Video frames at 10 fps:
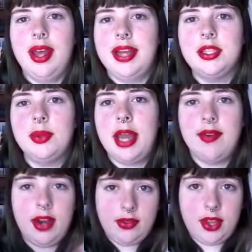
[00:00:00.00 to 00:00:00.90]
I just want to
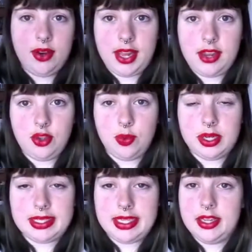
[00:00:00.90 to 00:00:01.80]
have it out there in case you want
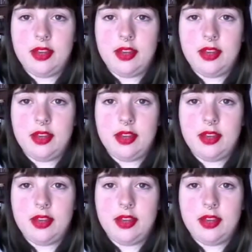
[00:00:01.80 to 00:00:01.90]
to see it,